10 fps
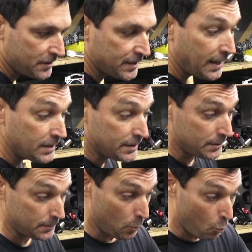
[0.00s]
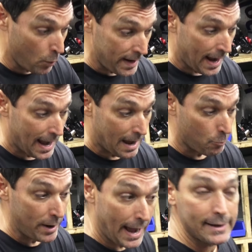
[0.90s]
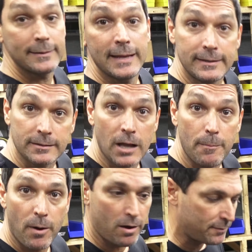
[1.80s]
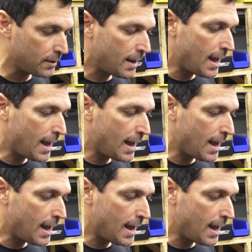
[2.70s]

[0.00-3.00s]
since we had to take the top off,